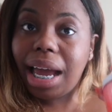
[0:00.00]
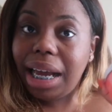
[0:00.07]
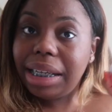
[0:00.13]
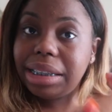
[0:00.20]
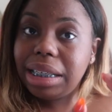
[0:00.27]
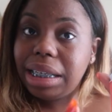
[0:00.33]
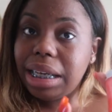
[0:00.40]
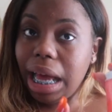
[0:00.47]

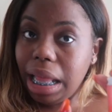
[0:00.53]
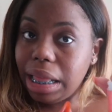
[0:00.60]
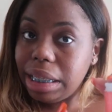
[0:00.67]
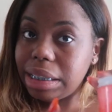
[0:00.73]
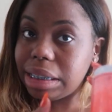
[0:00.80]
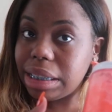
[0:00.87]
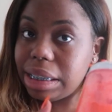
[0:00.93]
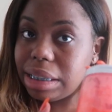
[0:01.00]

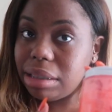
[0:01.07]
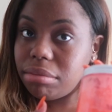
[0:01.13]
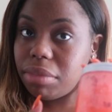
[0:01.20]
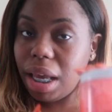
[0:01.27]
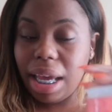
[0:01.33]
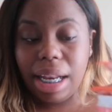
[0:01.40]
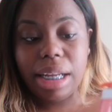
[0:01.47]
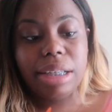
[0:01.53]
$18 isn't
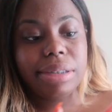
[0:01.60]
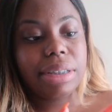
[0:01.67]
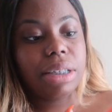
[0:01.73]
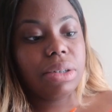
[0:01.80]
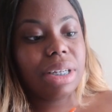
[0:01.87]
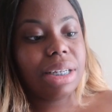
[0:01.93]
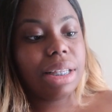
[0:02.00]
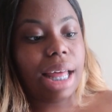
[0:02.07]
bad and you
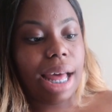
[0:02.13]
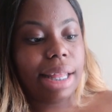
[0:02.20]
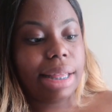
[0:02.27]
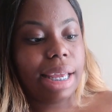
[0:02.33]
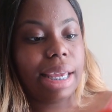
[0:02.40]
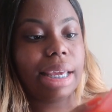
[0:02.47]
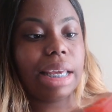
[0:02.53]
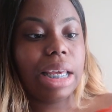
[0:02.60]
still get a lot
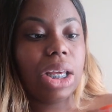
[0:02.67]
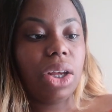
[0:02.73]
like